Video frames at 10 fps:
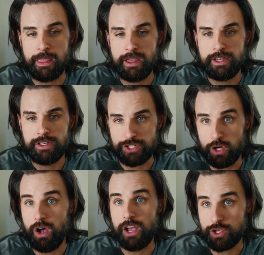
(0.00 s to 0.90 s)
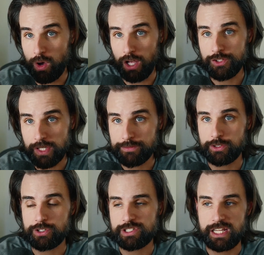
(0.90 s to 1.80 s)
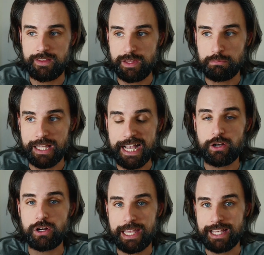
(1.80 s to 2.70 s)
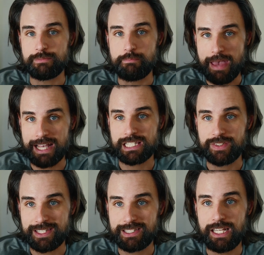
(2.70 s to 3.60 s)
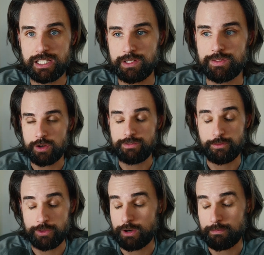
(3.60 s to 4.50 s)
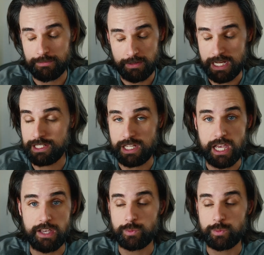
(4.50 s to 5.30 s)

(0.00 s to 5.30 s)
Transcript: So you also have to understand that BlackRock has massive incentives for their ETFs,